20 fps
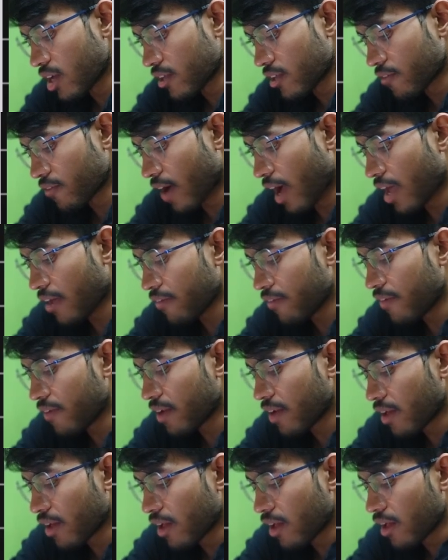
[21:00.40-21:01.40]
five
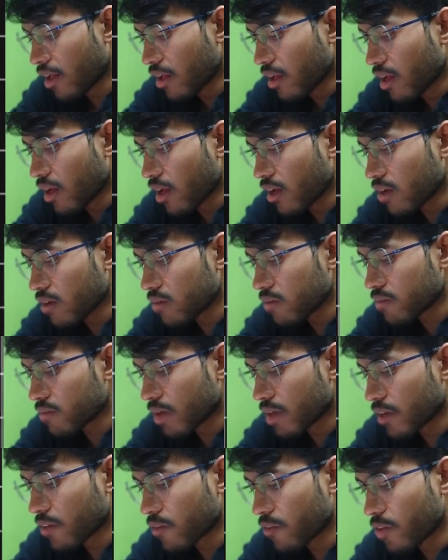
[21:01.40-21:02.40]

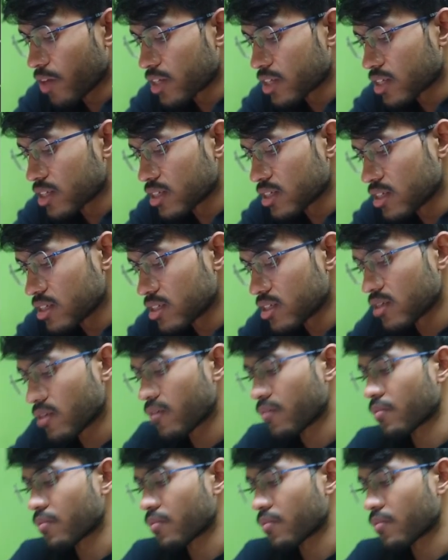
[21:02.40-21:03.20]
equations.